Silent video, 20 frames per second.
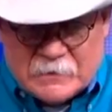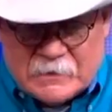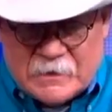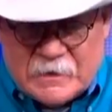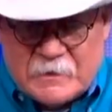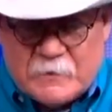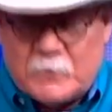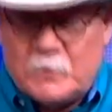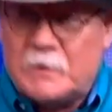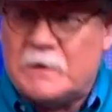
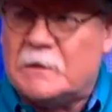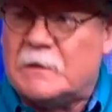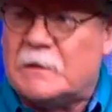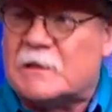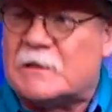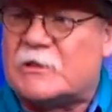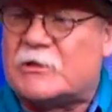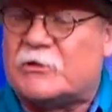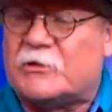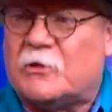I Were you just
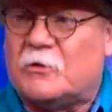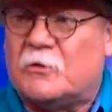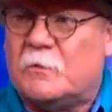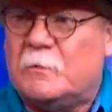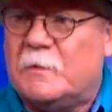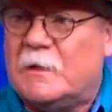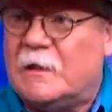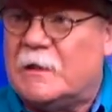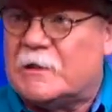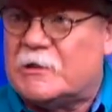caught up so in so
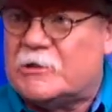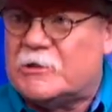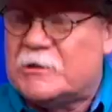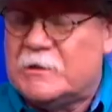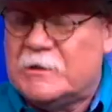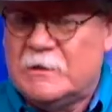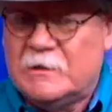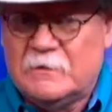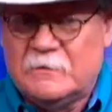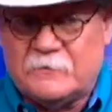
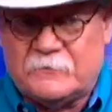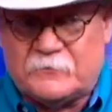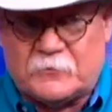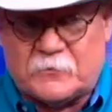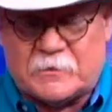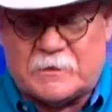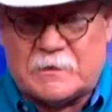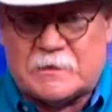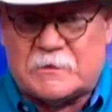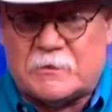much
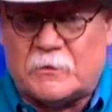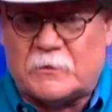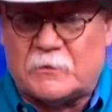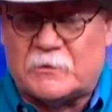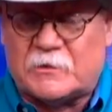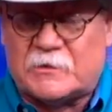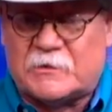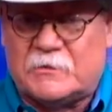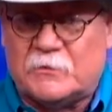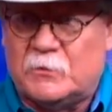for this
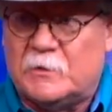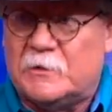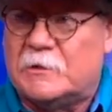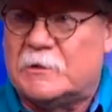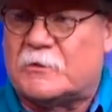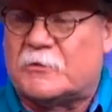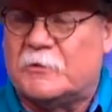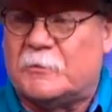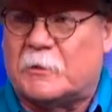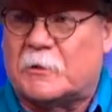horse to win
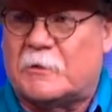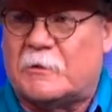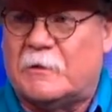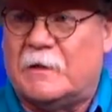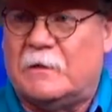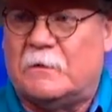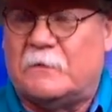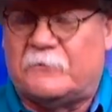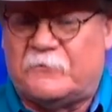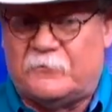the Triple
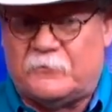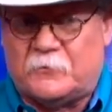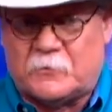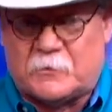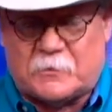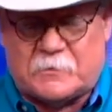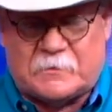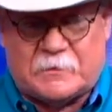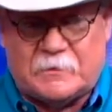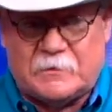Crown
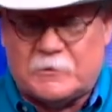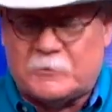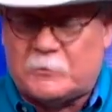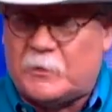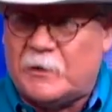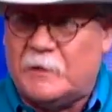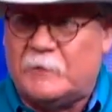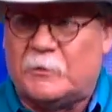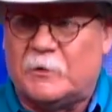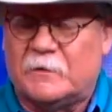for the
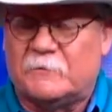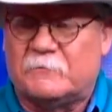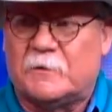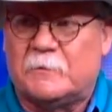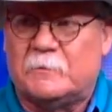people of